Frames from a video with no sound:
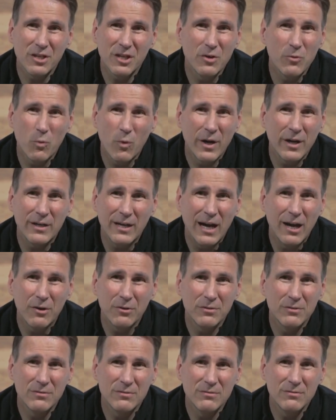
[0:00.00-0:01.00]
can wear
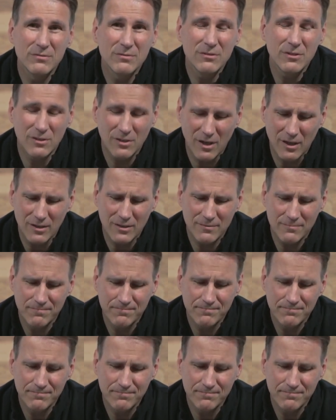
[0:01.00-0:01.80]
out your heart.